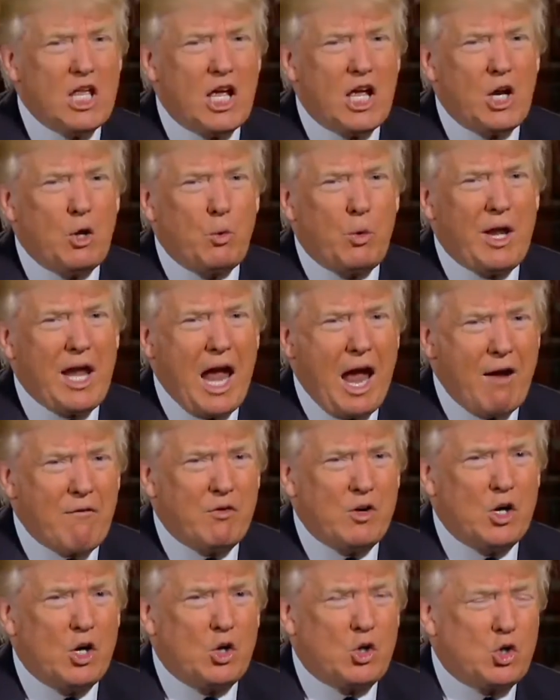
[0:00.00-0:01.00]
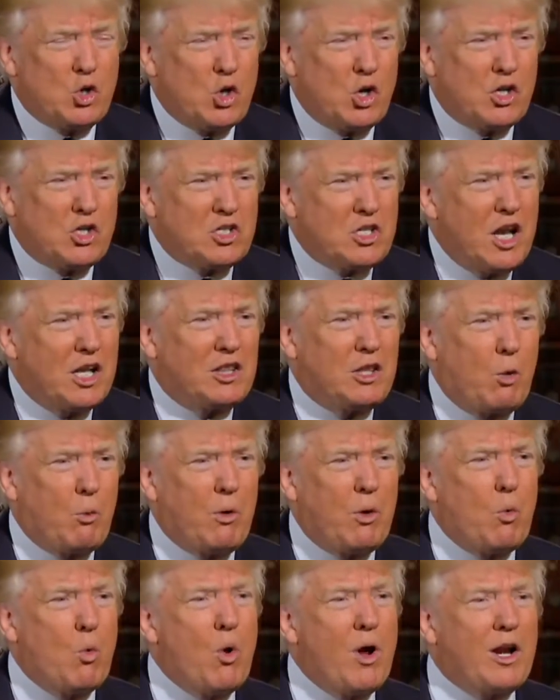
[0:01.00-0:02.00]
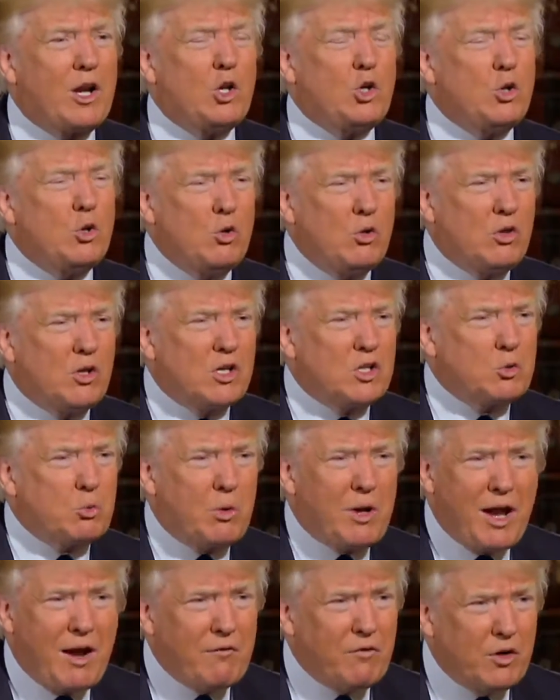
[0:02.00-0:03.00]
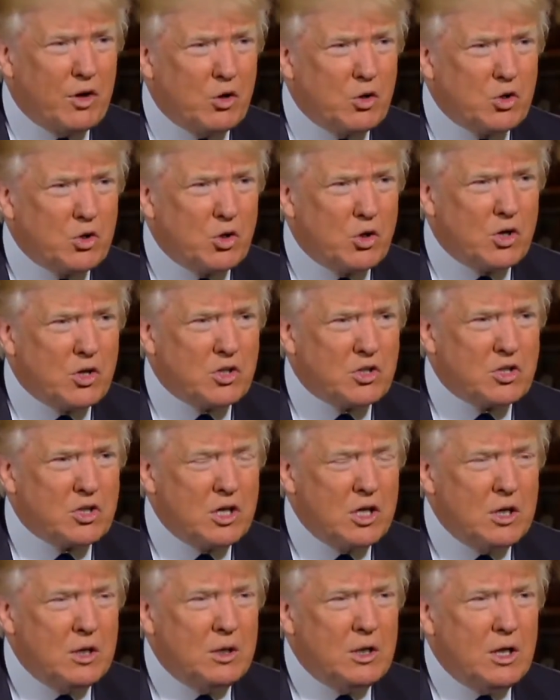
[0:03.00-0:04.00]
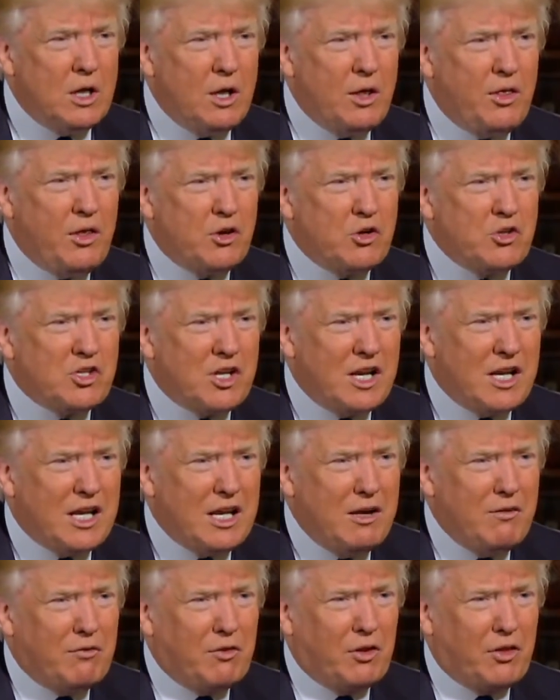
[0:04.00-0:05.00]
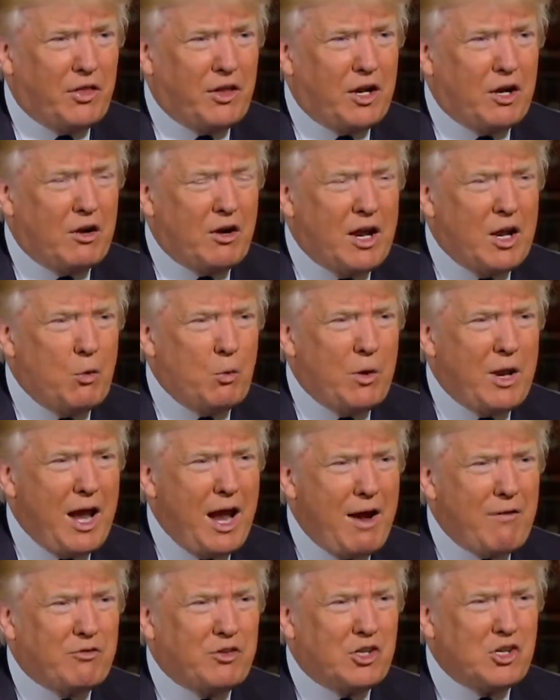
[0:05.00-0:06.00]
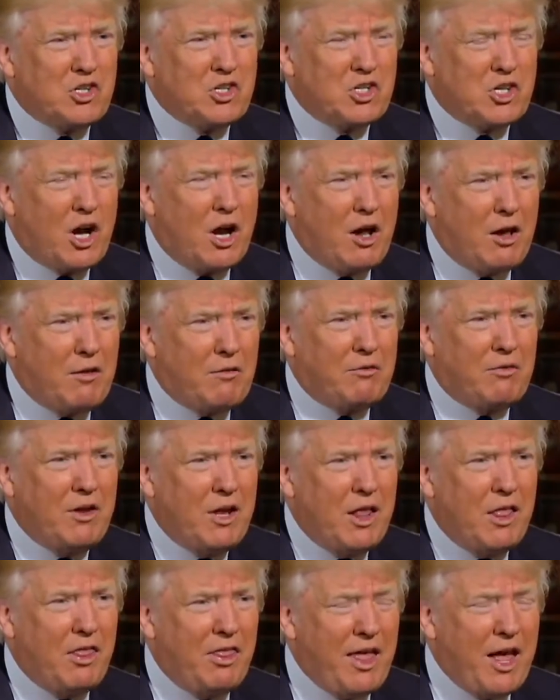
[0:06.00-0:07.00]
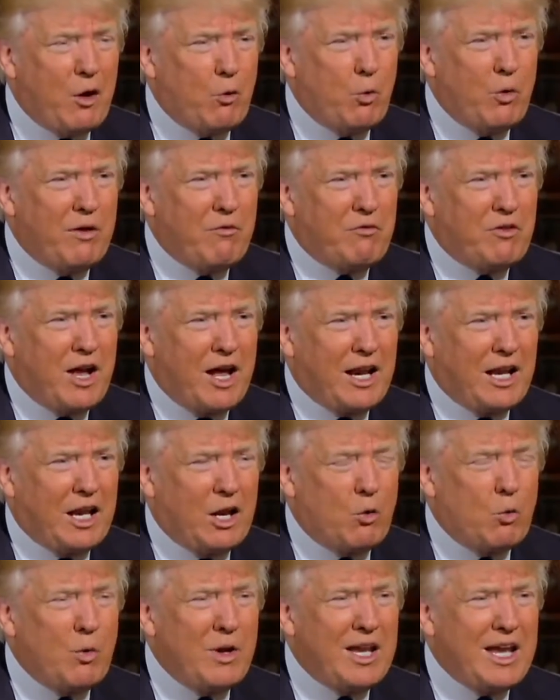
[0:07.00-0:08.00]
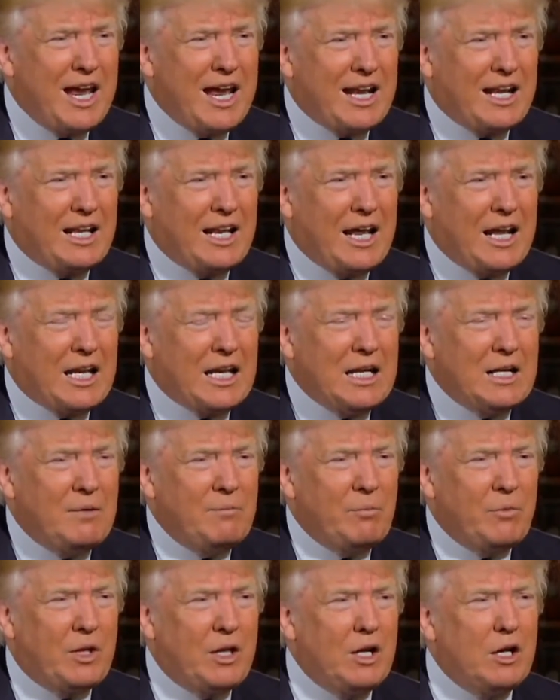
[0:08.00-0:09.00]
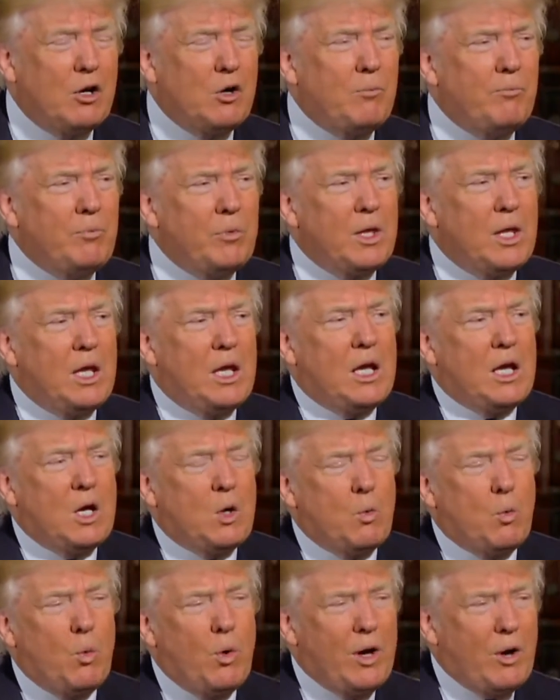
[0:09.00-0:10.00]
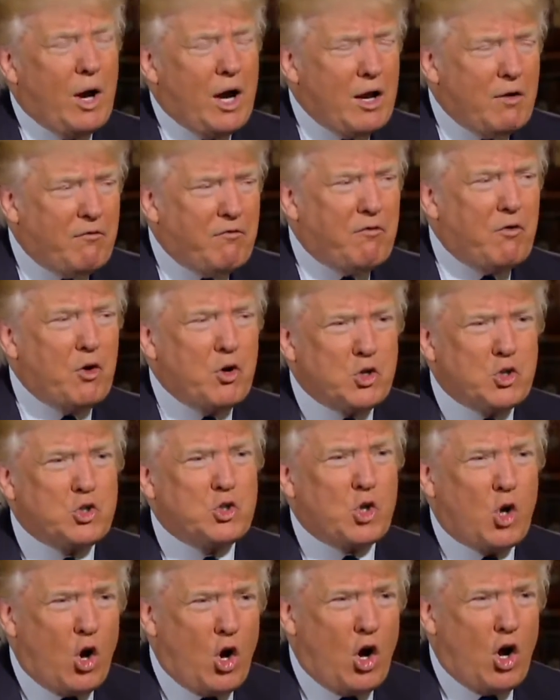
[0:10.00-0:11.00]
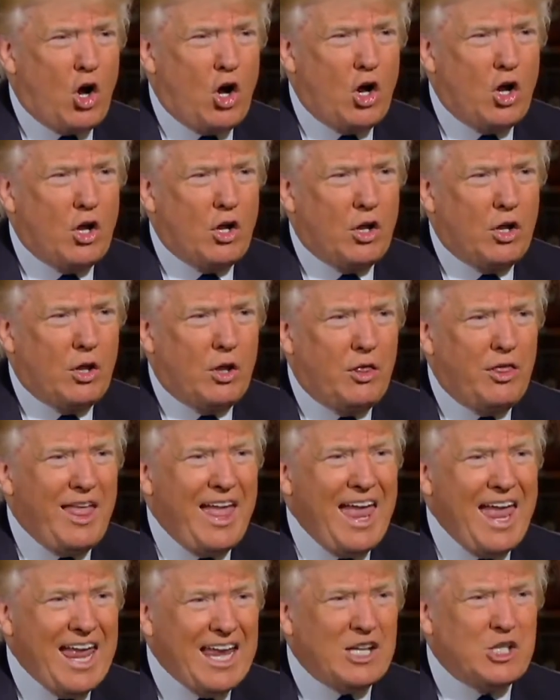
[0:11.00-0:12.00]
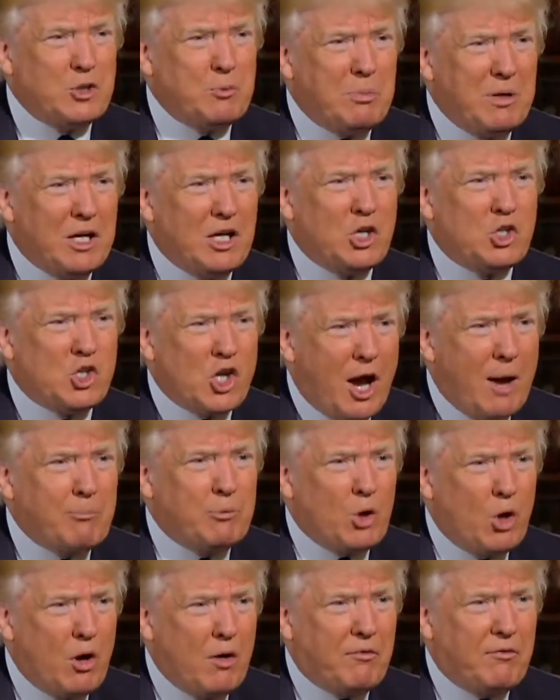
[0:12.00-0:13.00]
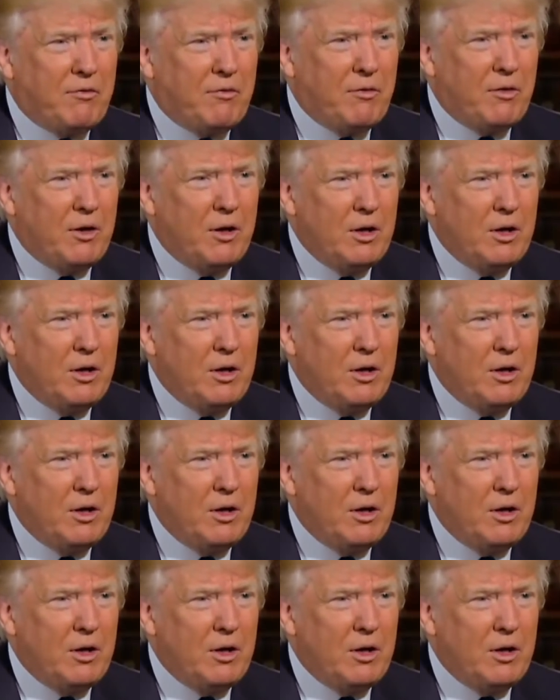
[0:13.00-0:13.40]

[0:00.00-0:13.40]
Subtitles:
and we have no choice. Not that we want to do this. We have no choice. There's an evil there, and we have to solve that. We've got to get, we can't let, you know, when I first saw the heads being chopped off,